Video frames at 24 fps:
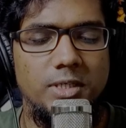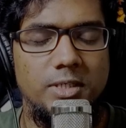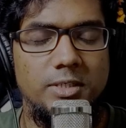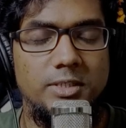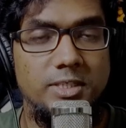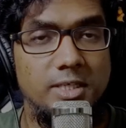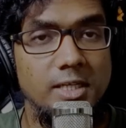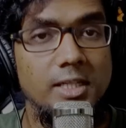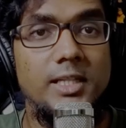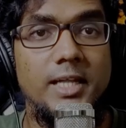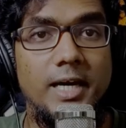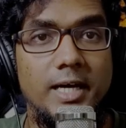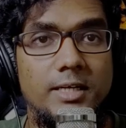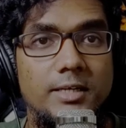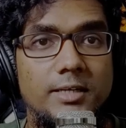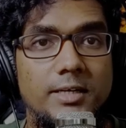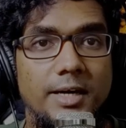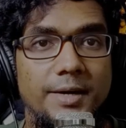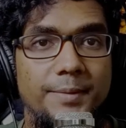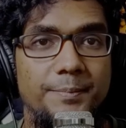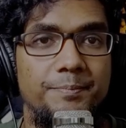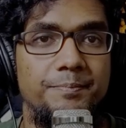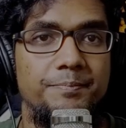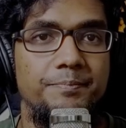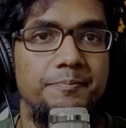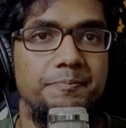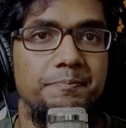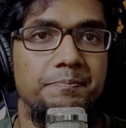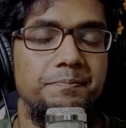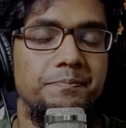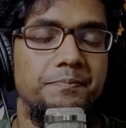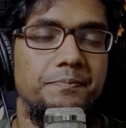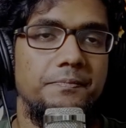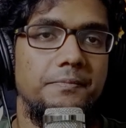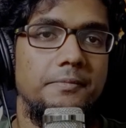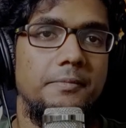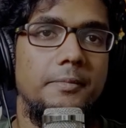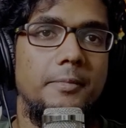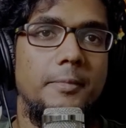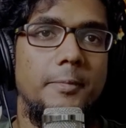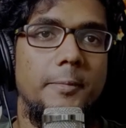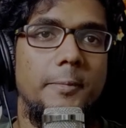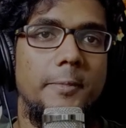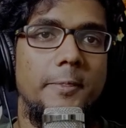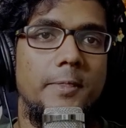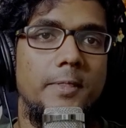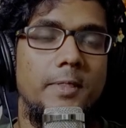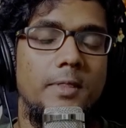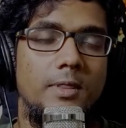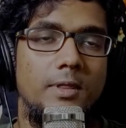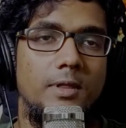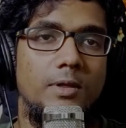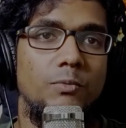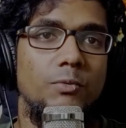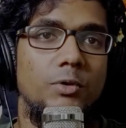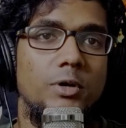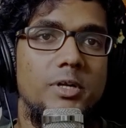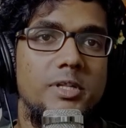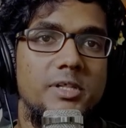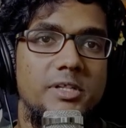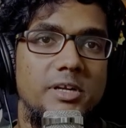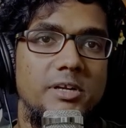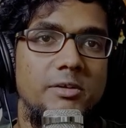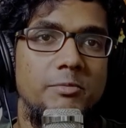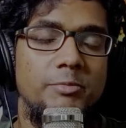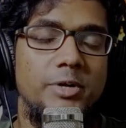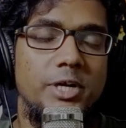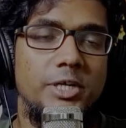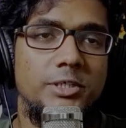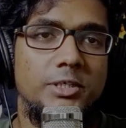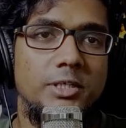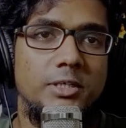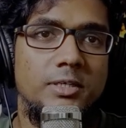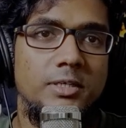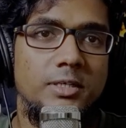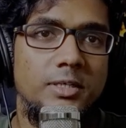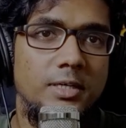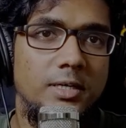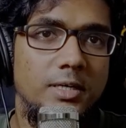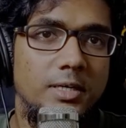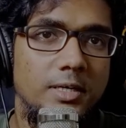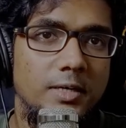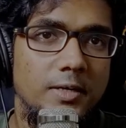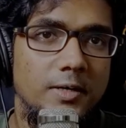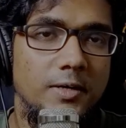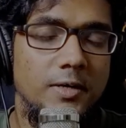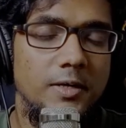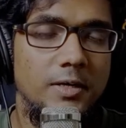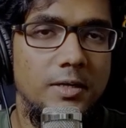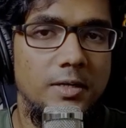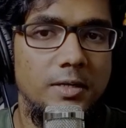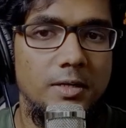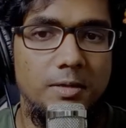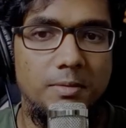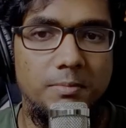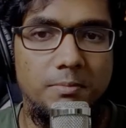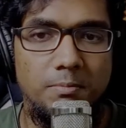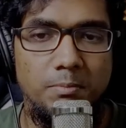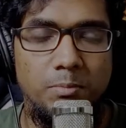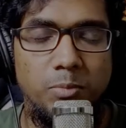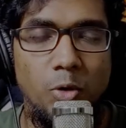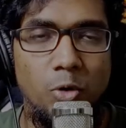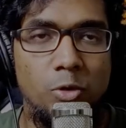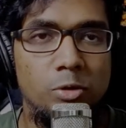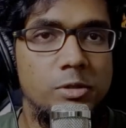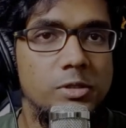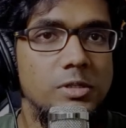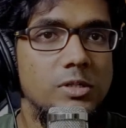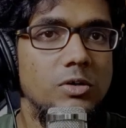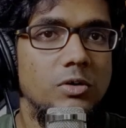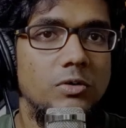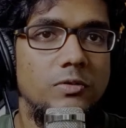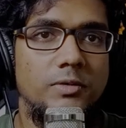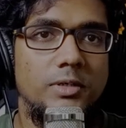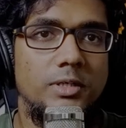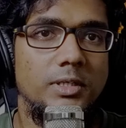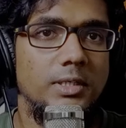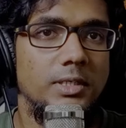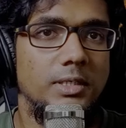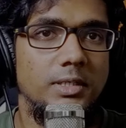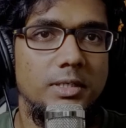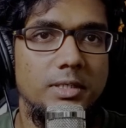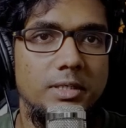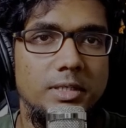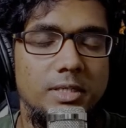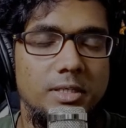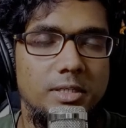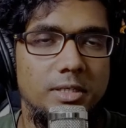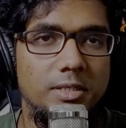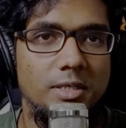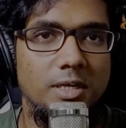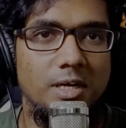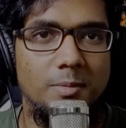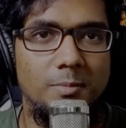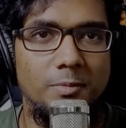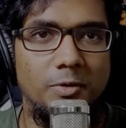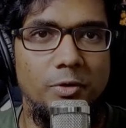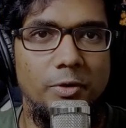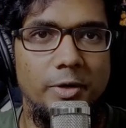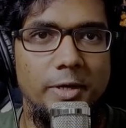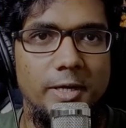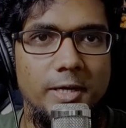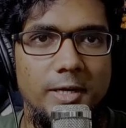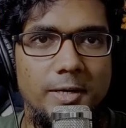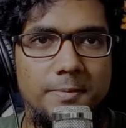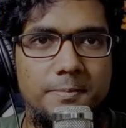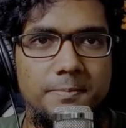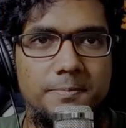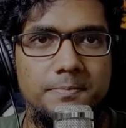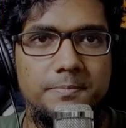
till that time. The word cerebration bowls over Sitaram Goel.